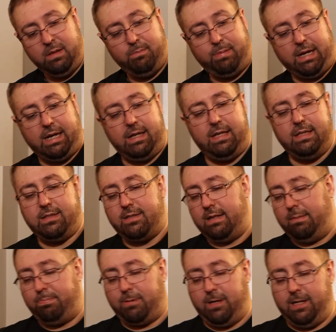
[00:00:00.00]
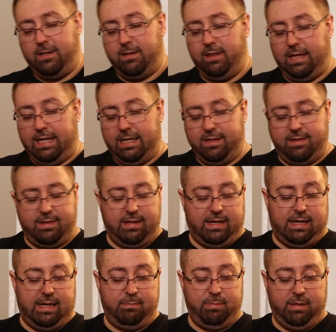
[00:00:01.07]
But it's a pretty good length.
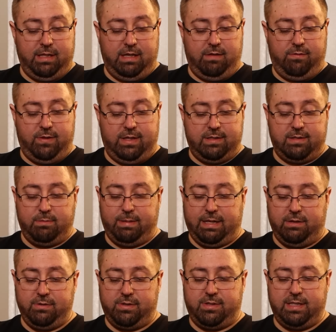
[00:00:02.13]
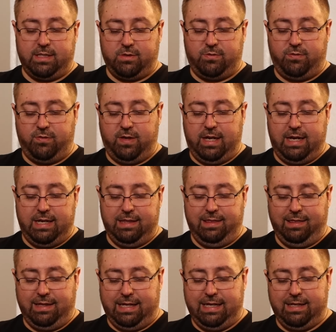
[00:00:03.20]
I believe it's about six feet
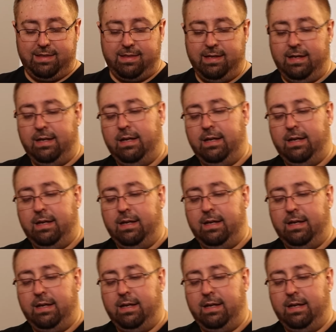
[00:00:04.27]
in length.